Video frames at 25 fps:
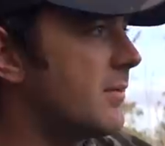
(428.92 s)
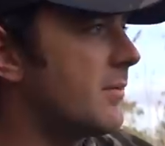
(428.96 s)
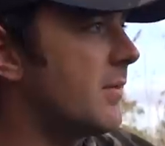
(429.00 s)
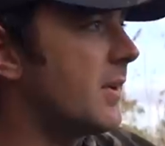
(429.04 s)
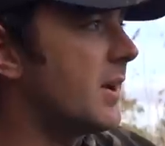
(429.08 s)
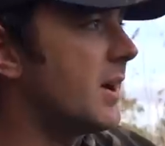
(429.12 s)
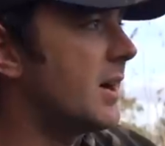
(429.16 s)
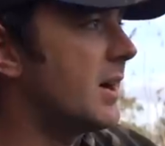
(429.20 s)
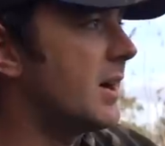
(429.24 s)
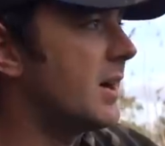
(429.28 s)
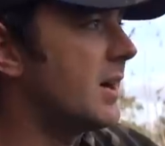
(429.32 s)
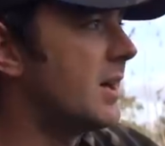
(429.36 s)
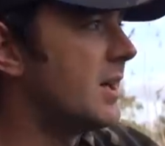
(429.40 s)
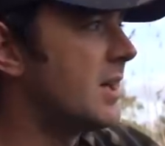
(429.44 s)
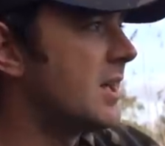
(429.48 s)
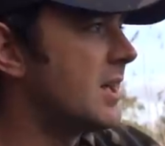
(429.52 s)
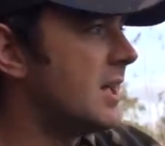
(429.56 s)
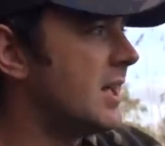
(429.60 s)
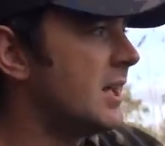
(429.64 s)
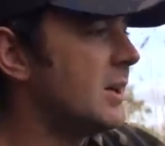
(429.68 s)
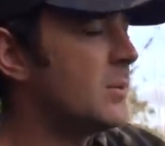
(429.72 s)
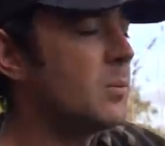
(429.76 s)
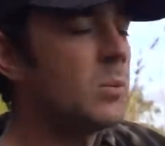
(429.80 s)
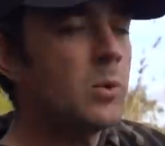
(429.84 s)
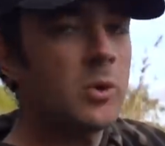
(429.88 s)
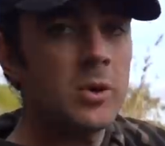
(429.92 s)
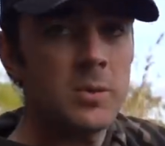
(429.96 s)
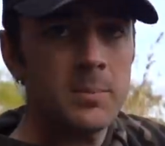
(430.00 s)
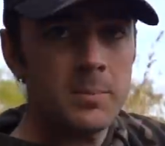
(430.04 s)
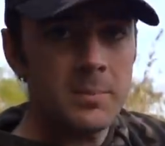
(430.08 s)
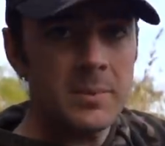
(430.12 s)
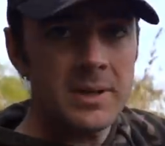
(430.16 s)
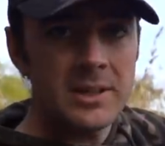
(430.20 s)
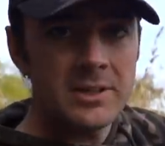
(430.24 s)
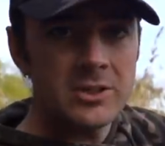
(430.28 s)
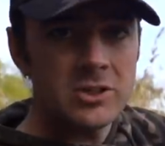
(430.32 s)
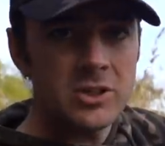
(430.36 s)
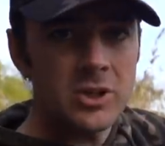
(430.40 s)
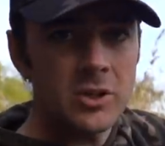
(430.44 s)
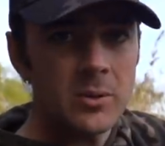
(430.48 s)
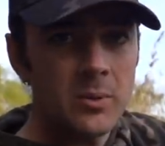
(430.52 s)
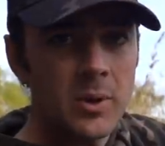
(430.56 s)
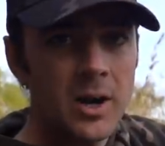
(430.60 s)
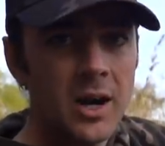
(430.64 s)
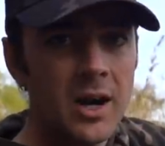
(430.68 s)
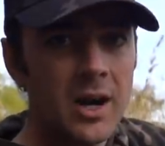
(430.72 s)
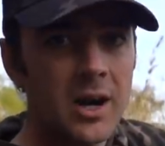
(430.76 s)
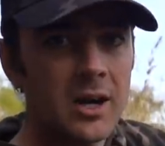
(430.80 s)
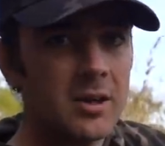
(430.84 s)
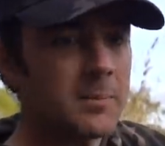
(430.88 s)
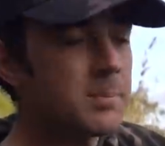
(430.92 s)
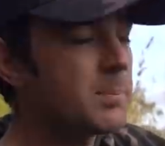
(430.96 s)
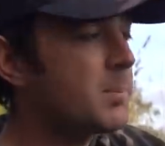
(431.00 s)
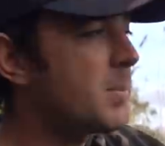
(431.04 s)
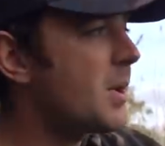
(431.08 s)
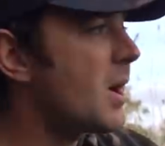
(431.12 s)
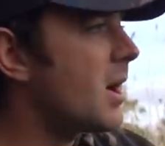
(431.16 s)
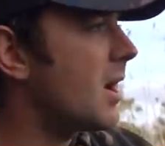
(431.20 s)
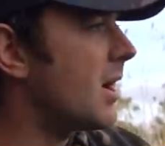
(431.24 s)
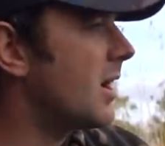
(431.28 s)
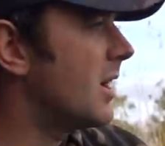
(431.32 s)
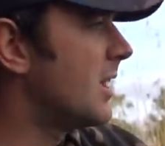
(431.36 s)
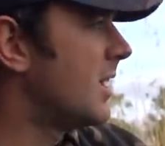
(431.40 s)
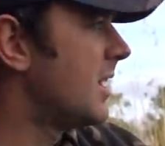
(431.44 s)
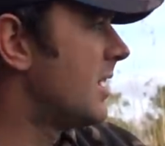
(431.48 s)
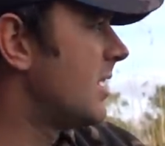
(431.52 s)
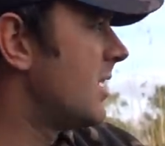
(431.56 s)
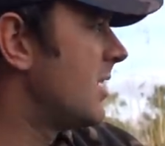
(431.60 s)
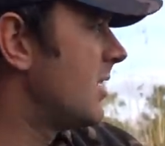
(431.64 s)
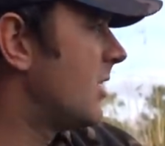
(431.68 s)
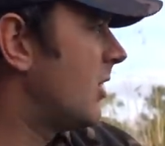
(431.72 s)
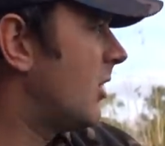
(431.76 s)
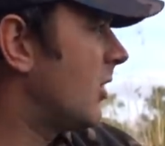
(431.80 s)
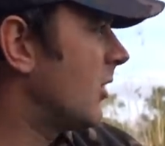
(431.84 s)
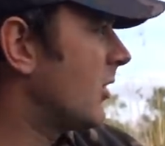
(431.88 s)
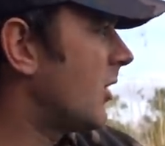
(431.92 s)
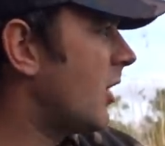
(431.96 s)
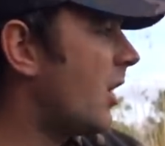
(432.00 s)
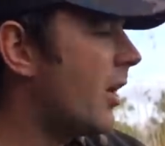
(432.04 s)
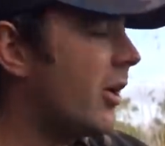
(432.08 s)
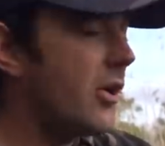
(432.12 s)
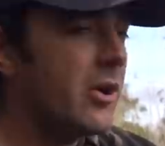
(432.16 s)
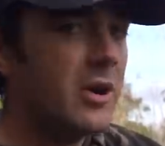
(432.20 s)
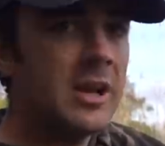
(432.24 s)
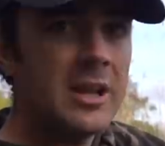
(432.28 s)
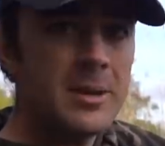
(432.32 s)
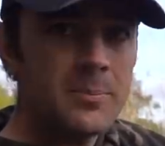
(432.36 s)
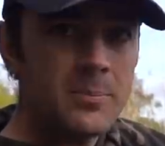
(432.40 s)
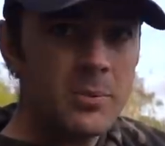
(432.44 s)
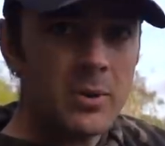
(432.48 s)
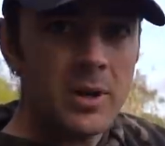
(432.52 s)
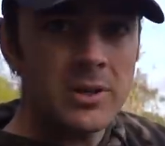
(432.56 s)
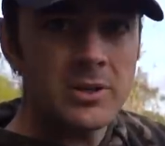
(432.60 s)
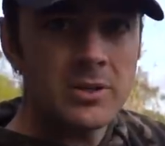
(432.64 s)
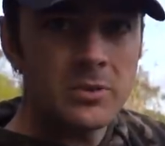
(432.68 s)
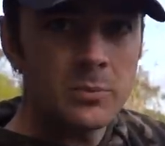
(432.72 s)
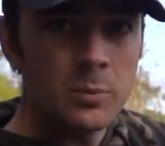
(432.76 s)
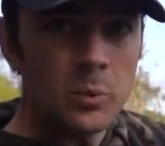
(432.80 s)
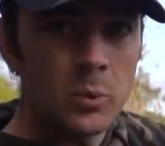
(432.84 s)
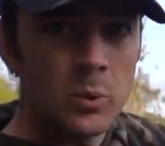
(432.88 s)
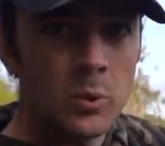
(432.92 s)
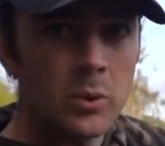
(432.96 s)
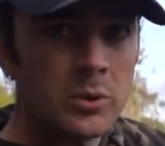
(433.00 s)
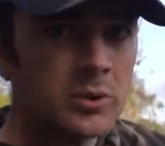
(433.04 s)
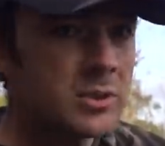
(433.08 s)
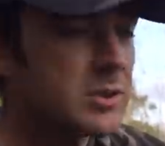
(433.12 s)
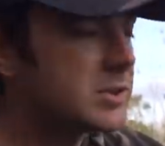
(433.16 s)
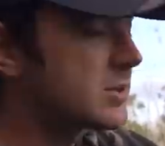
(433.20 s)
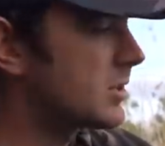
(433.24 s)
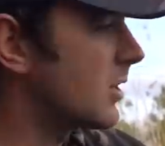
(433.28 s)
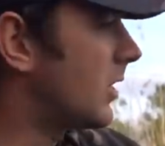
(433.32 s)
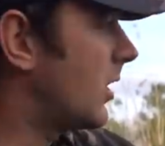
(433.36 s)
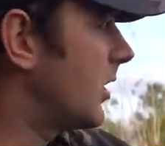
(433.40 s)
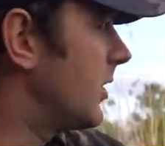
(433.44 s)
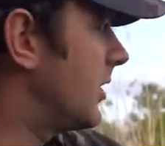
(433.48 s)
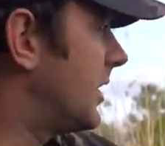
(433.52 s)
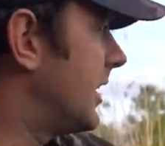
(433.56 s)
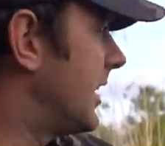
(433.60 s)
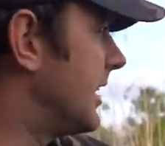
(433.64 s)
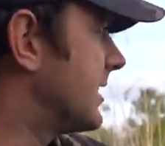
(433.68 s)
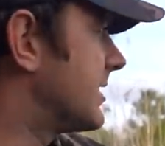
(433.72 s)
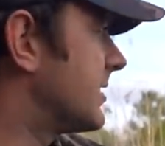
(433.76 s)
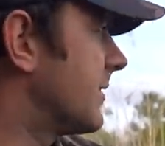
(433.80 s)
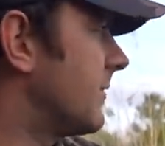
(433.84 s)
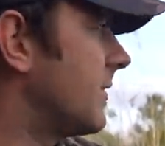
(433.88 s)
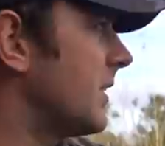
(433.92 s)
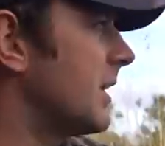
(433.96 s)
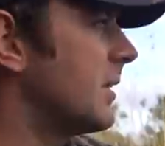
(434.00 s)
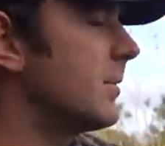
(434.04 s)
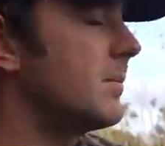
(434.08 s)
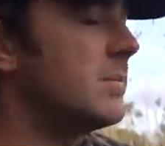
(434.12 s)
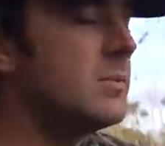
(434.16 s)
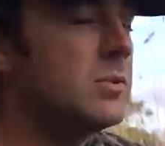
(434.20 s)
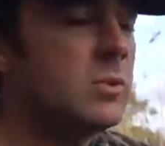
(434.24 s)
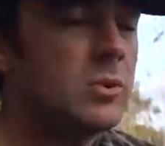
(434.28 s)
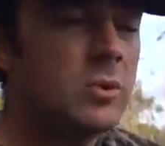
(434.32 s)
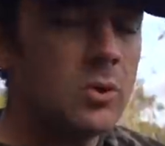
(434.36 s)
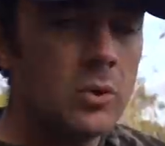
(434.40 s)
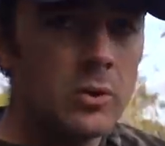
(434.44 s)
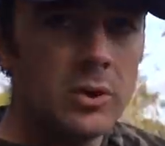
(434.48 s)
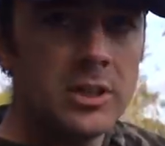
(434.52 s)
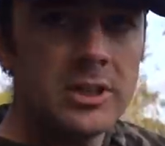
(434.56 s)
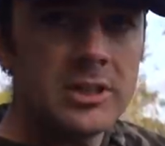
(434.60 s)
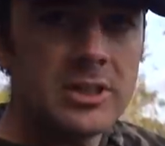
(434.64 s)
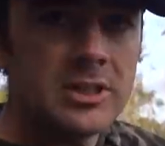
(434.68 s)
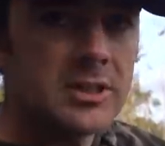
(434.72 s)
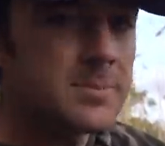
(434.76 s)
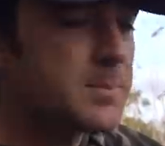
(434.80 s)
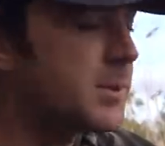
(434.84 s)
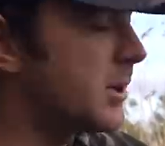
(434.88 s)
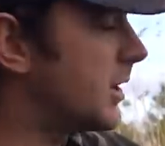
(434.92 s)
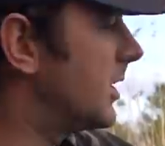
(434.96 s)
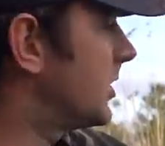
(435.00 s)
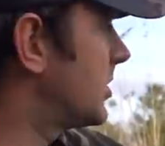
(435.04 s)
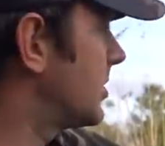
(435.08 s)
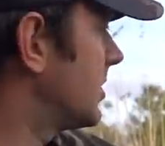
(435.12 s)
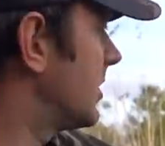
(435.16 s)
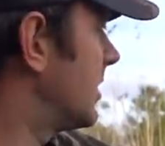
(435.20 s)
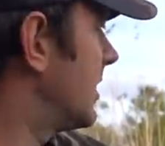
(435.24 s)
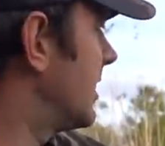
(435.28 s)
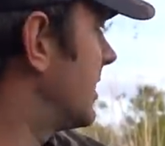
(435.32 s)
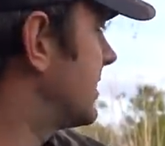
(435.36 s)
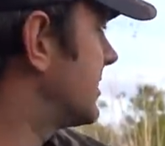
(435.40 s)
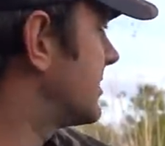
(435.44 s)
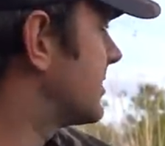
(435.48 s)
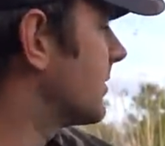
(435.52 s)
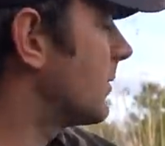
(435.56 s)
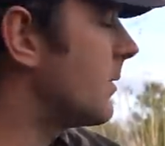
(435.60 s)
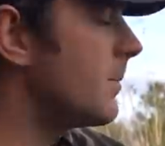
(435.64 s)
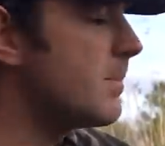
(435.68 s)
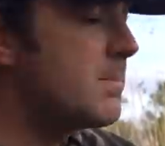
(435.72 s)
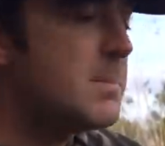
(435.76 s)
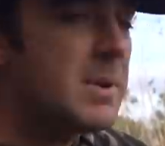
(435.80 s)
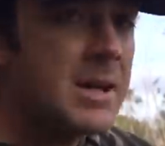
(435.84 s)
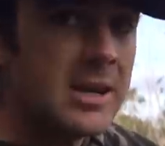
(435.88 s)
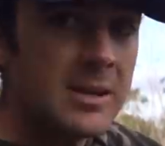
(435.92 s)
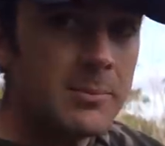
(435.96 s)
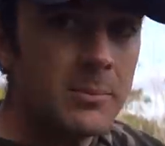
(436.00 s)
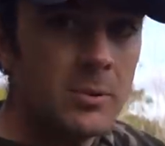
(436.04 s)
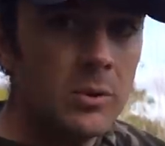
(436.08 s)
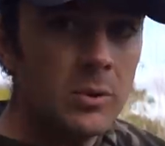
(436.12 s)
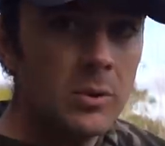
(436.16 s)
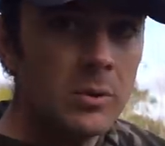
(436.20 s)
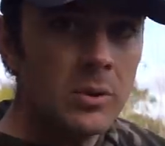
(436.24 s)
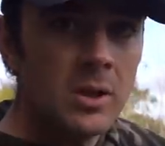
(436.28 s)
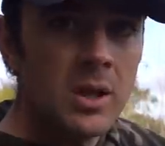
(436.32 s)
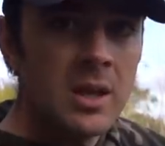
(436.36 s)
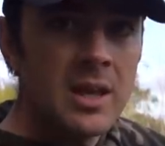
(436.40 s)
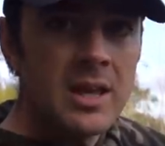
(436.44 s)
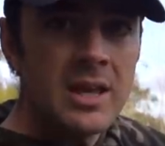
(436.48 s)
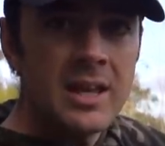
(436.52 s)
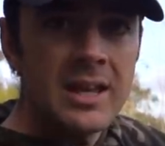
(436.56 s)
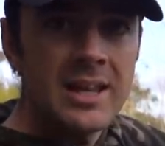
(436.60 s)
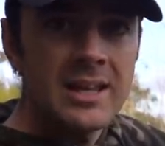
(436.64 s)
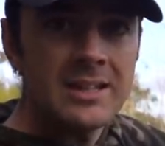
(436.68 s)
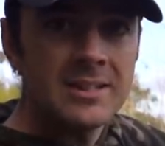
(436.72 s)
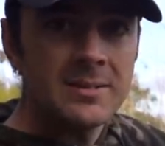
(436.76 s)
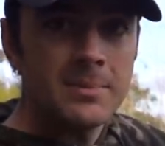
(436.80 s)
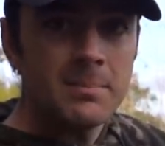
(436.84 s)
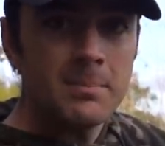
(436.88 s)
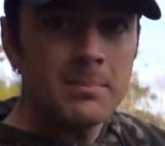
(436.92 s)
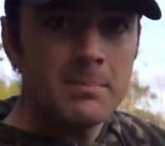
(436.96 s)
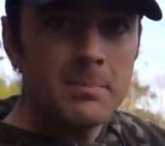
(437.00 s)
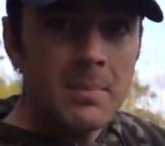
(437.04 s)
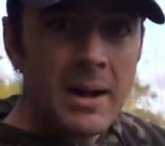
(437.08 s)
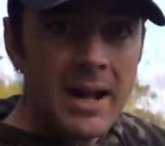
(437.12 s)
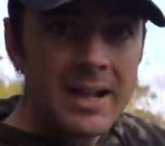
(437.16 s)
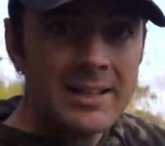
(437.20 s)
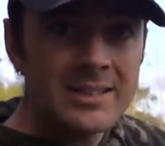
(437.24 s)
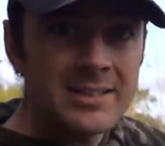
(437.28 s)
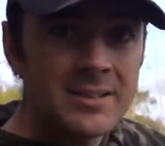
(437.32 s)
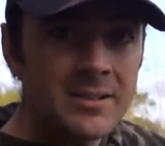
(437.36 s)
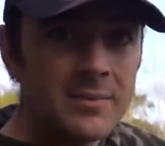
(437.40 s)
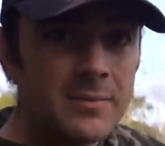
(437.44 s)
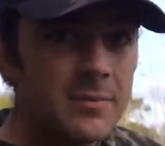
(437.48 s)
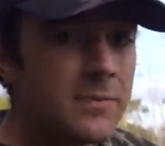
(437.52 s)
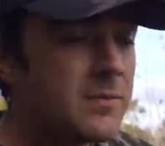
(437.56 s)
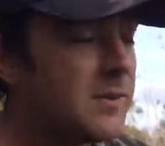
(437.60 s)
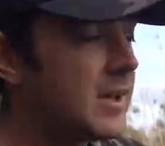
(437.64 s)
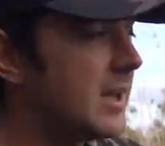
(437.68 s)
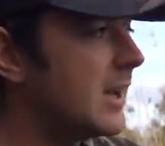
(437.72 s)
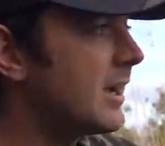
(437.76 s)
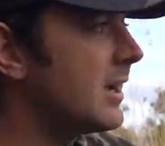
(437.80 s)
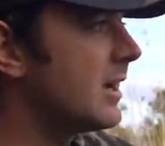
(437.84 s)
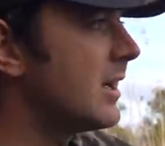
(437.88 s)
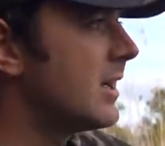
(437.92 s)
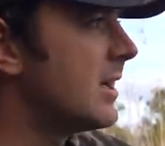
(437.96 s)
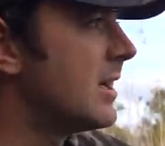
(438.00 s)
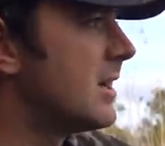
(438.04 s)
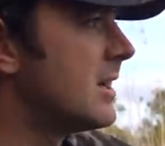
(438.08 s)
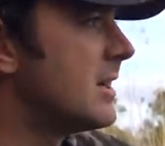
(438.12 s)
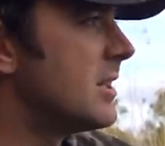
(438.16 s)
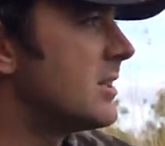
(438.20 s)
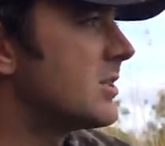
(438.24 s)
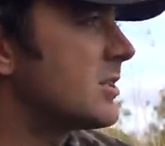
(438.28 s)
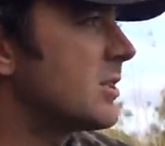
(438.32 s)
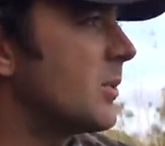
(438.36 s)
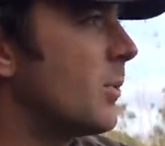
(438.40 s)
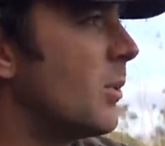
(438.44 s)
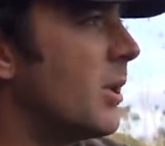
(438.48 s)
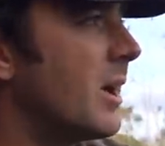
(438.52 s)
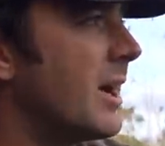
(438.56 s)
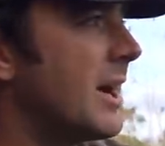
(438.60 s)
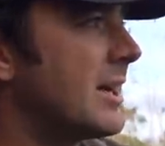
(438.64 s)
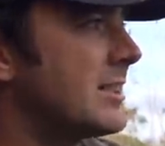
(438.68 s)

far, it wouldn't be too hard, but on highly pressured waters like this, I think noise dispersion to a minimal is a massive thing. So what I